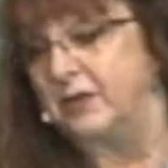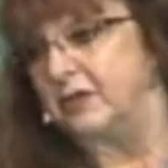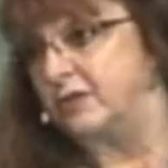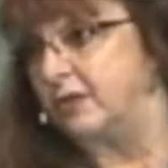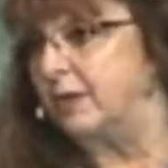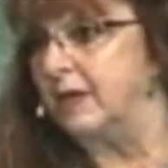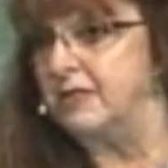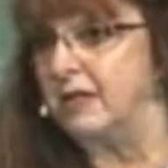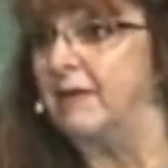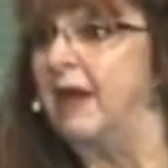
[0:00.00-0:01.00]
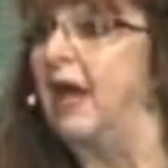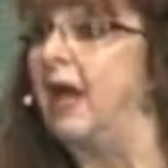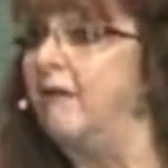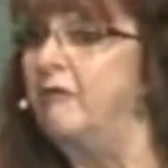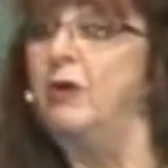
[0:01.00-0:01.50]
the stories of
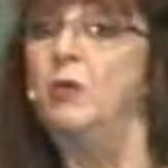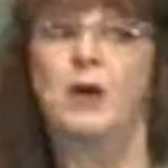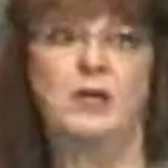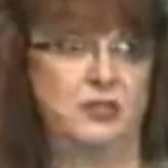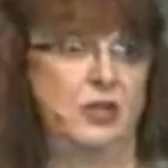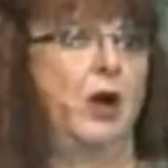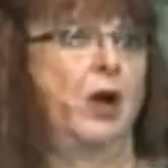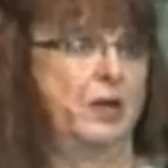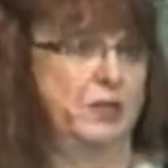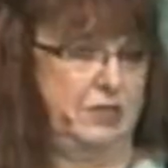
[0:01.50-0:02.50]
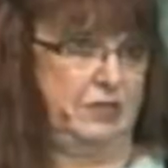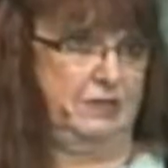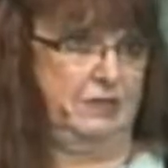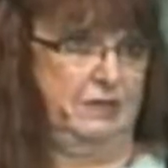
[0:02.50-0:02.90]
everyone's heart,